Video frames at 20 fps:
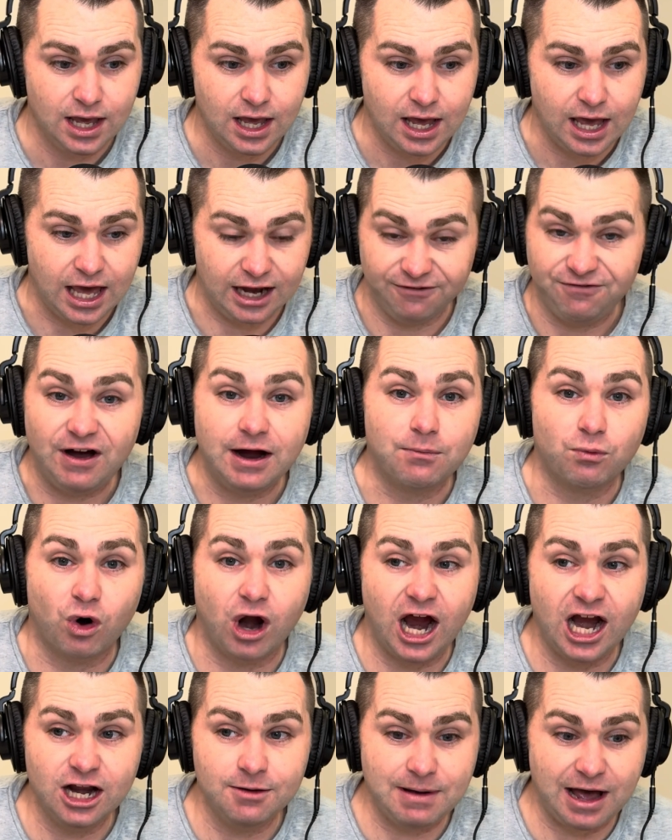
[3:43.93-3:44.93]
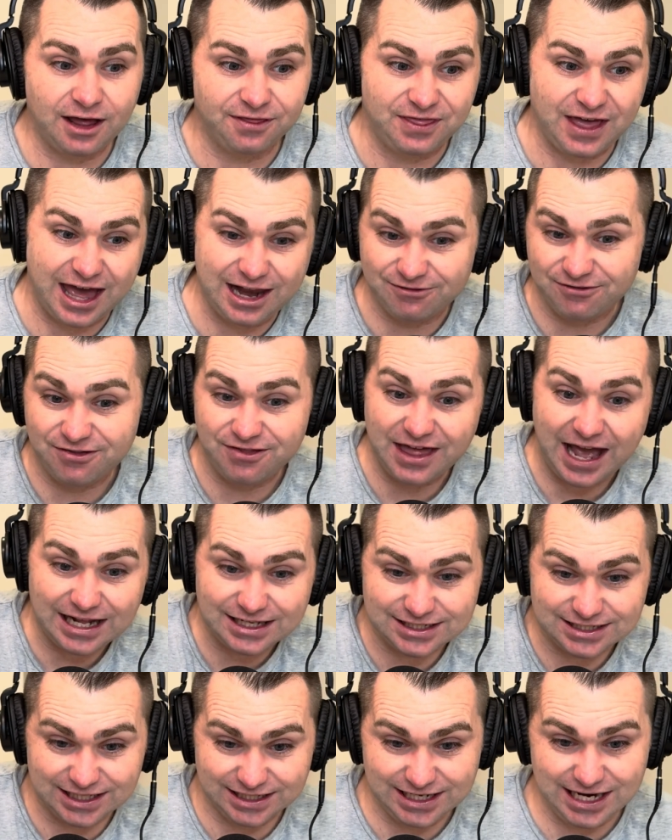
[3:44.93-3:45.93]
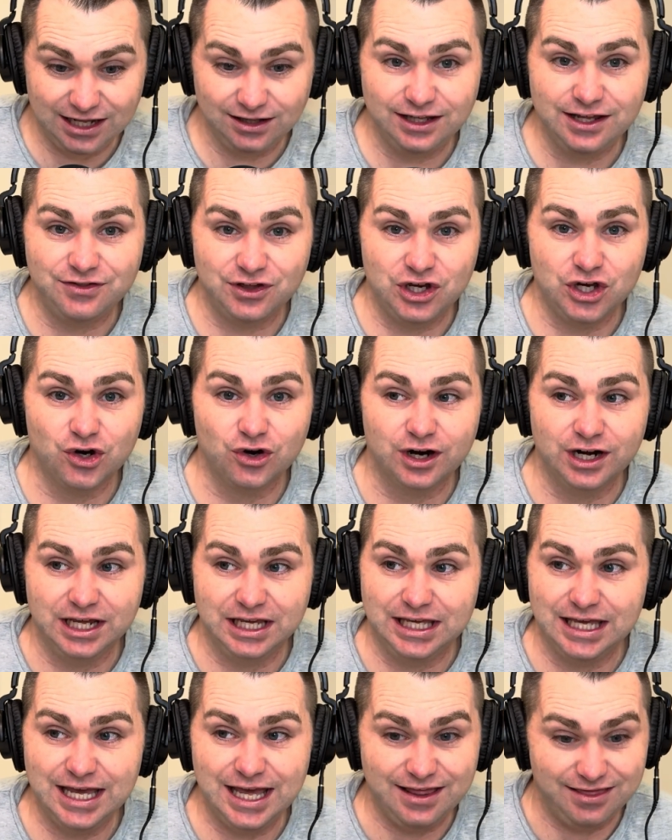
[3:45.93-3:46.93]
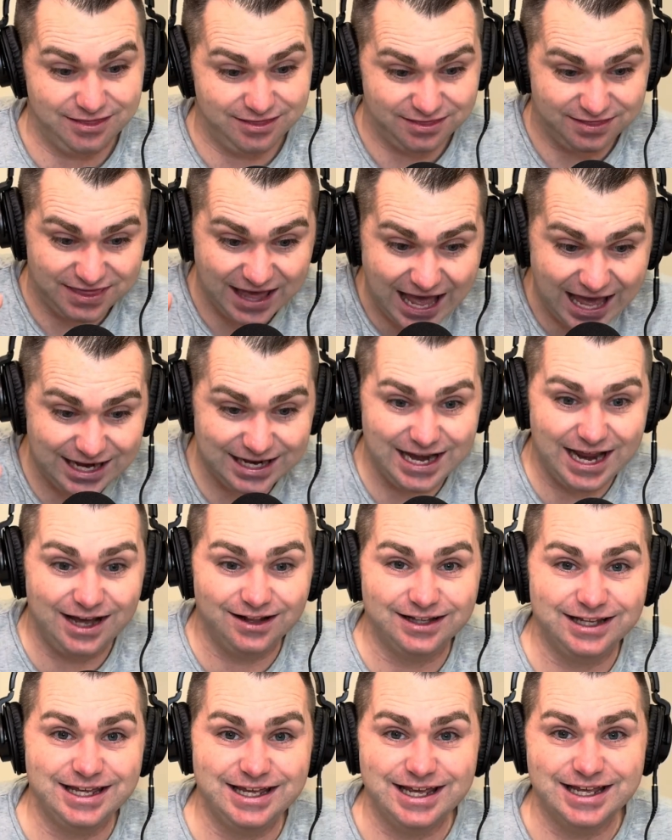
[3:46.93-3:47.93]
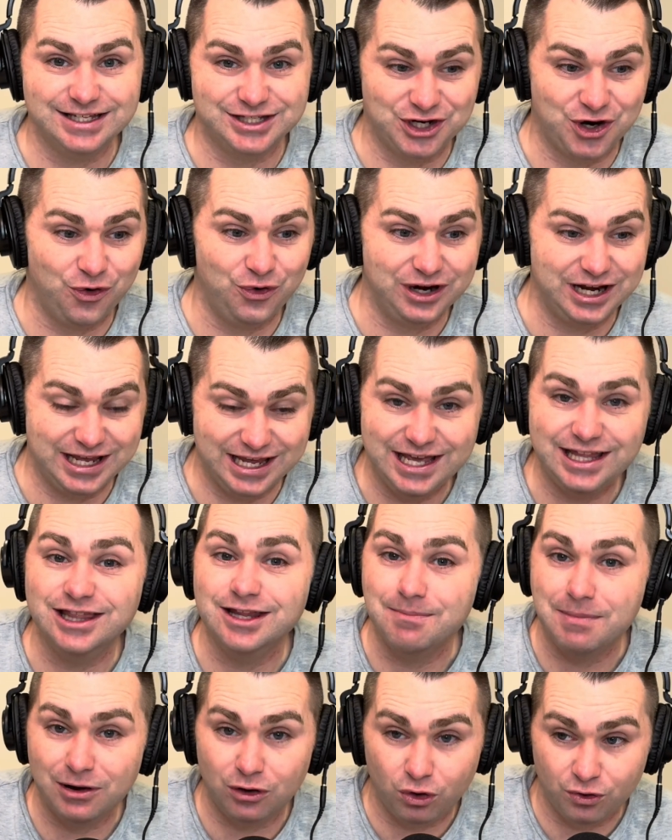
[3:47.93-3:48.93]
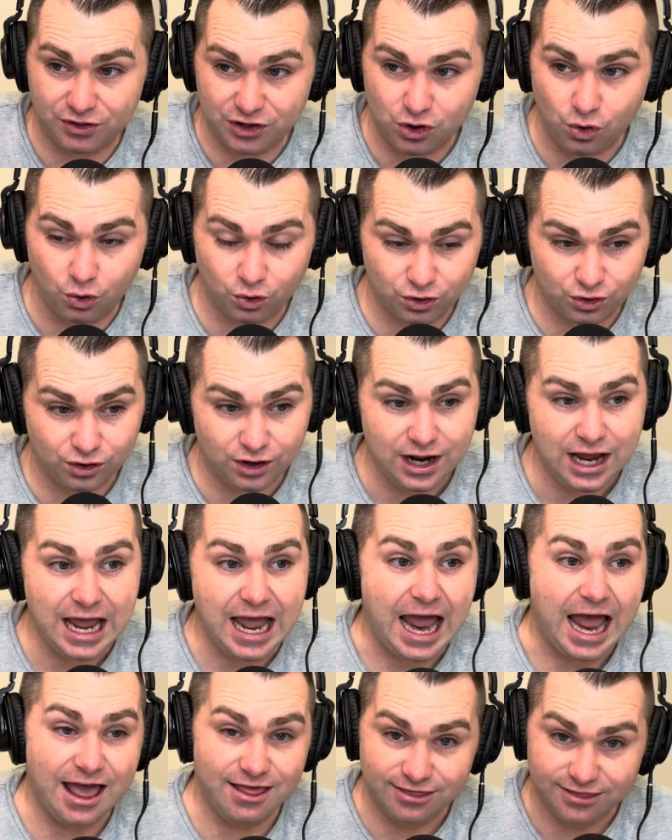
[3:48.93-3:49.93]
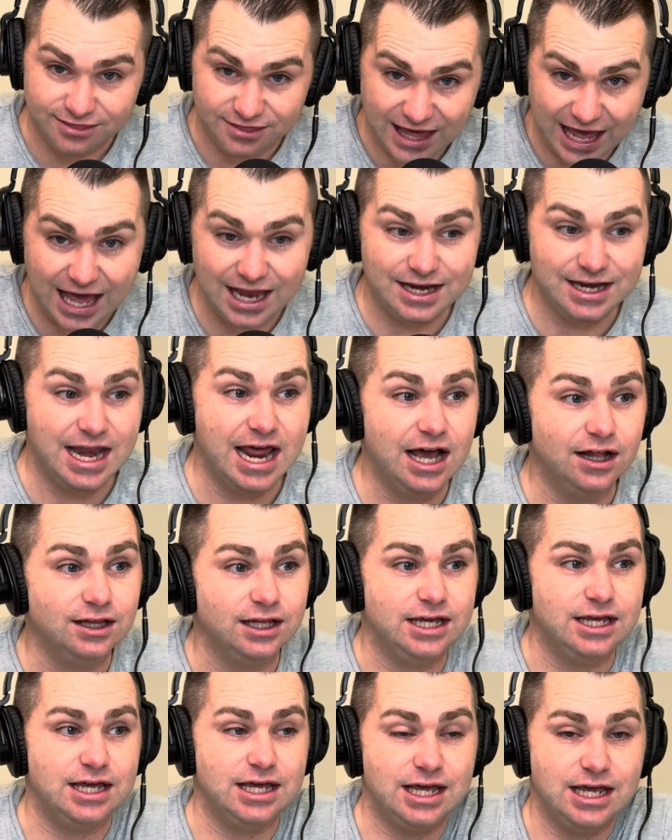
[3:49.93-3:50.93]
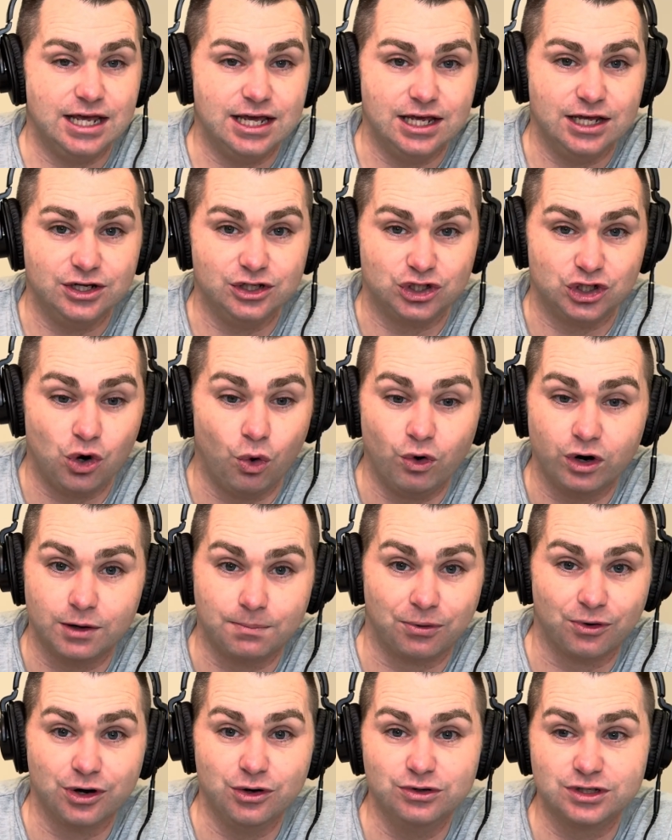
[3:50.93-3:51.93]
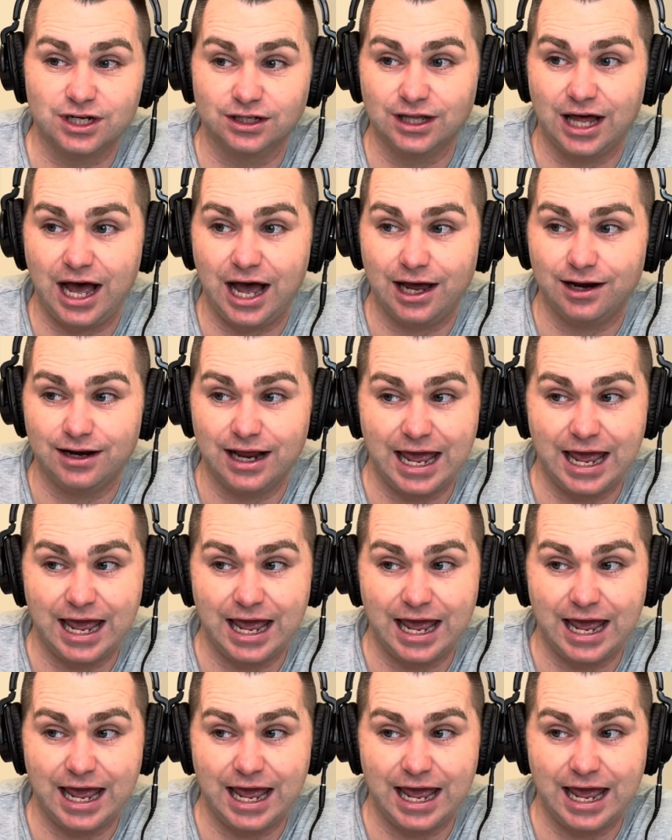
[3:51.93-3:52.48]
And if I'm right about that, if that's the Nelly that you're going to get, that Nelly is going to hit in the middle of the order, and that Nelly is going to produce a lot.